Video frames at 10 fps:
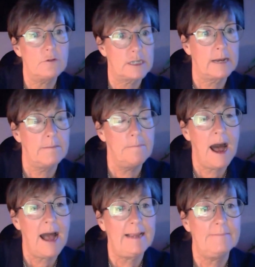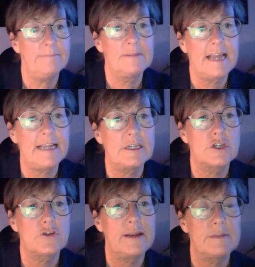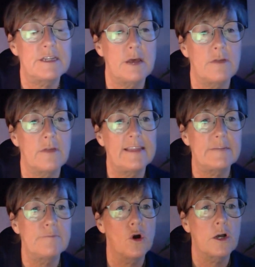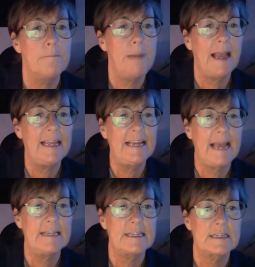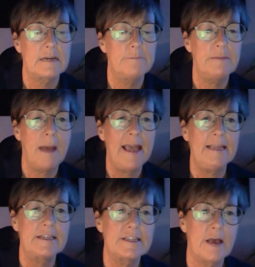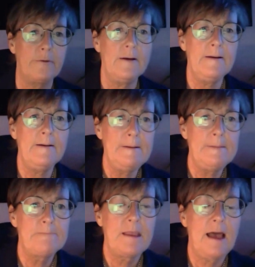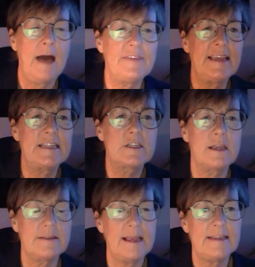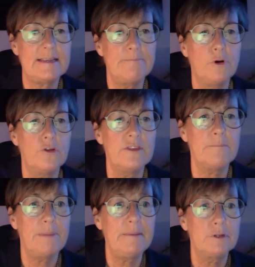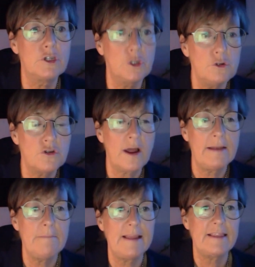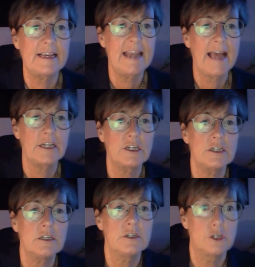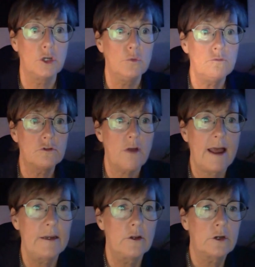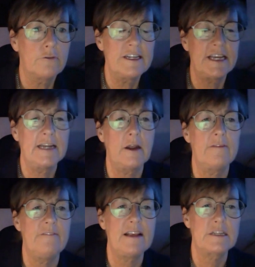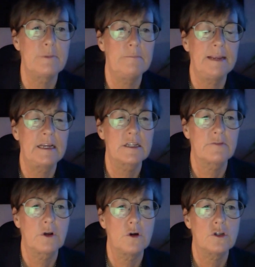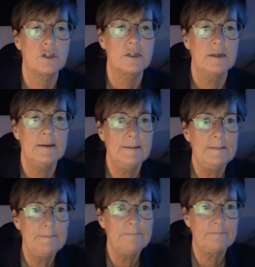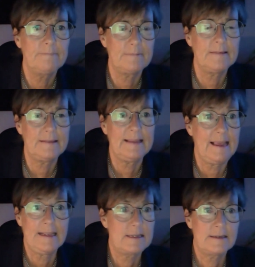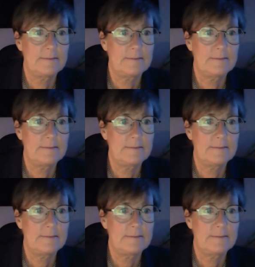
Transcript: combine data streams so that these more compelling cases can be made. So I think it's important that people do try and make the connections, do try and look at return on investment, because of course it's